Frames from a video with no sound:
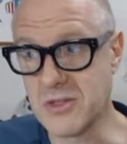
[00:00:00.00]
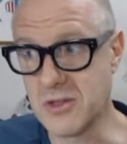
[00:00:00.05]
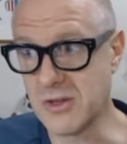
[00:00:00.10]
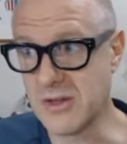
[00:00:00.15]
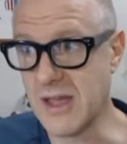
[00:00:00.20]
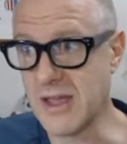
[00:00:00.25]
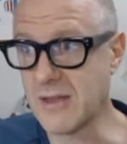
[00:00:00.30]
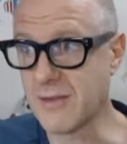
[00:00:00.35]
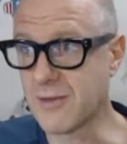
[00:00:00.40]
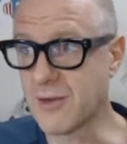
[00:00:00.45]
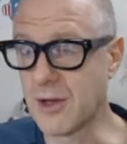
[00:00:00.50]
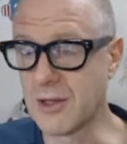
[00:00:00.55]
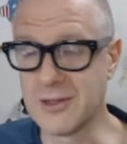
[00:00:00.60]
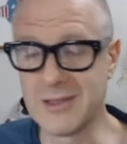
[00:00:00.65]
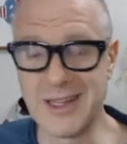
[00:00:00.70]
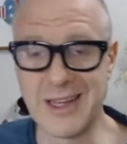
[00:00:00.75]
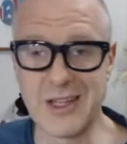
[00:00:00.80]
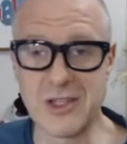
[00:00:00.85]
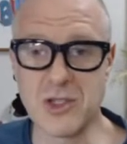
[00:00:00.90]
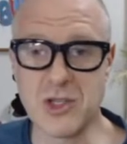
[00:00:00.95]
So now you've got
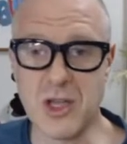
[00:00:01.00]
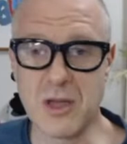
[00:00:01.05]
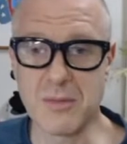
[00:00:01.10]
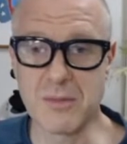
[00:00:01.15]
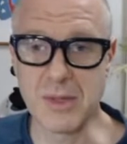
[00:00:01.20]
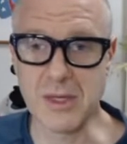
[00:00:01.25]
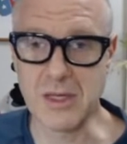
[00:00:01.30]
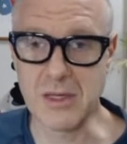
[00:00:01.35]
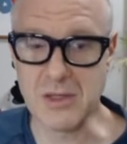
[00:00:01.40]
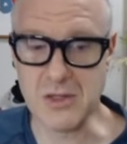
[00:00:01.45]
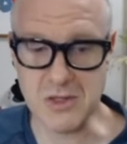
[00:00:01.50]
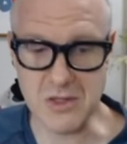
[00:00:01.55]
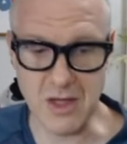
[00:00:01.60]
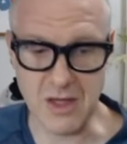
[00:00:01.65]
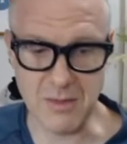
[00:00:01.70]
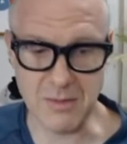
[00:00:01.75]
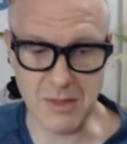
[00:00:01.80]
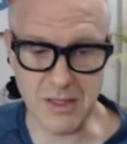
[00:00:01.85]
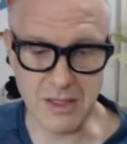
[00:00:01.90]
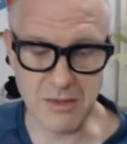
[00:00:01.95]
large companies,
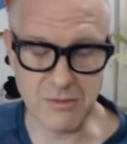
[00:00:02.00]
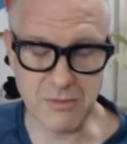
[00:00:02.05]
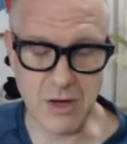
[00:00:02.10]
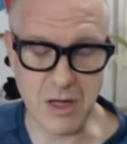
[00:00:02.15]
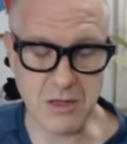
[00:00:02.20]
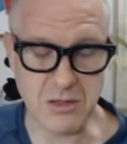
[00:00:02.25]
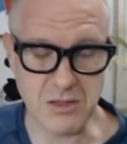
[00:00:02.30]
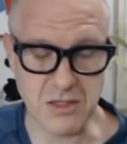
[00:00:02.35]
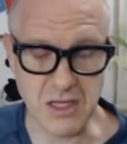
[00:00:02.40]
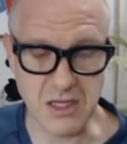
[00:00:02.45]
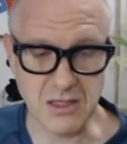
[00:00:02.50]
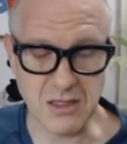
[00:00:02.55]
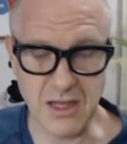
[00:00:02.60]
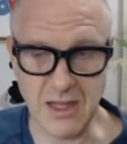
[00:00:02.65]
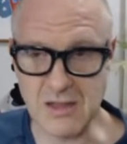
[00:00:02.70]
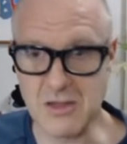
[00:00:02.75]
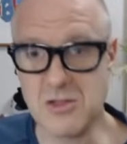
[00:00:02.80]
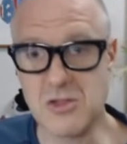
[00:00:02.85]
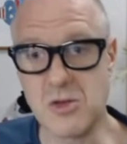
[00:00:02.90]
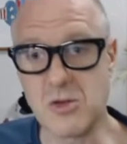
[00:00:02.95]
I believe
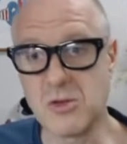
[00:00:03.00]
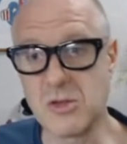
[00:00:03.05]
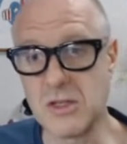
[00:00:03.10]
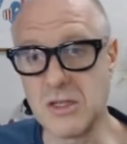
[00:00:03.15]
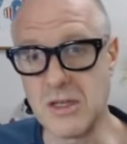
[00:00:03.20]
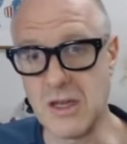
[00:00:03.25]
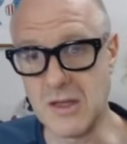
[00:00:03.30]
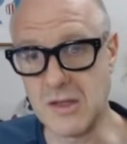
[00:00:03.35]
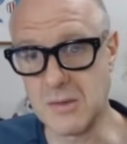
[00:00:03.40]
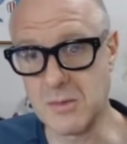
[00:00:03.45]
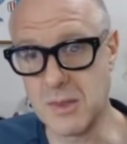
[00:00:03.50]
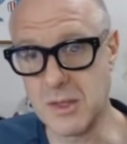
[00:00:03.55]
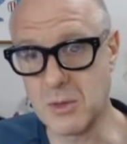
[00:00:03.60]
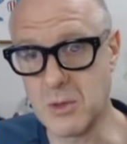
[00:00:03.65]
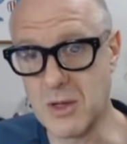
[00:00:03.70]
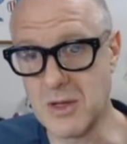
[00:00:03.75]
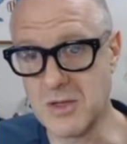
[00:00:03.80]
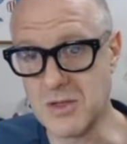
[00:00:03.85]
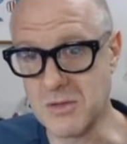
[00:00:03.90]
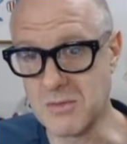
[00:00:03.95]
Rakuten and Sony are the big
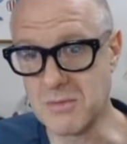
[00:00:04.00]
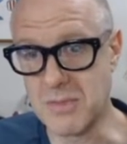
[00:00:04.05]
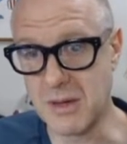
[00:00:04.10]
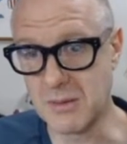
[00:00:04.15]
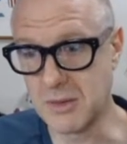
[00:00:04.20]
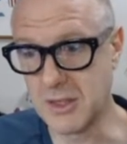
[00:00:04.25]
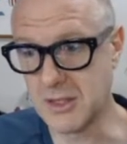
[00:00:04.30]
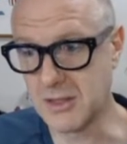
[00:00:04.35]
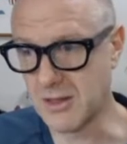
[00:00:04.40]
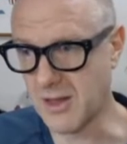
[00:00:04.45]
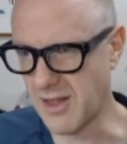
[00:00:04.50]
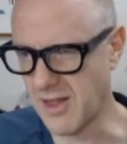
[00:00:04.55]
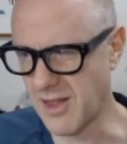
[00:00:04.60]
ones in public.